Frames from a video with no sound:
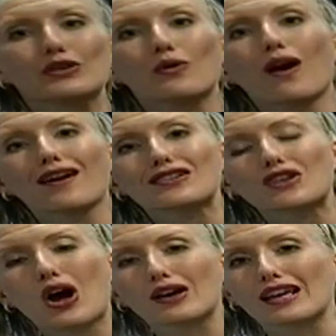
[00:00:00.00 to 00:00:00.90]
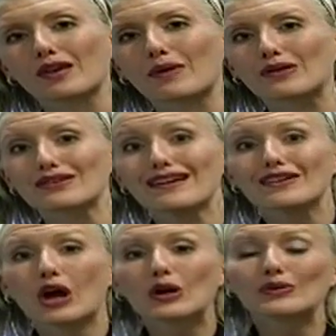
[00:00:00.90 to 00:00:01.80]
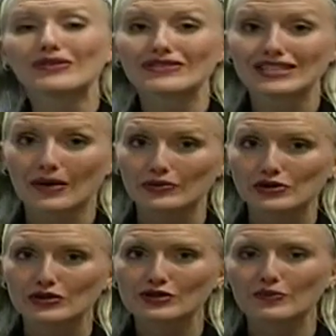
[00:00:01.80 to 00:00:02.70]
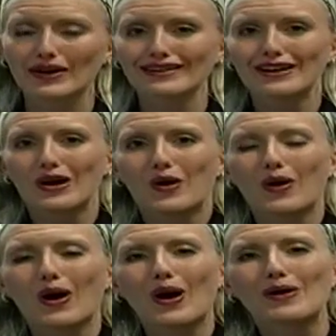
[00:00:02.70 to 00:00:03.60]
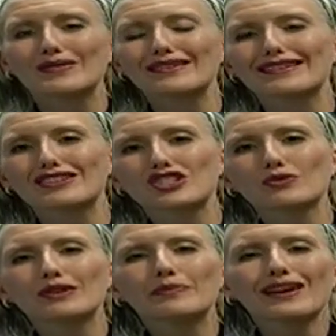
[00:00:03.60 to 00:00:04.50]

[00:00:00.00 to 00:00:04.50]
you are talking about not only the temperatures, others, but uh, showing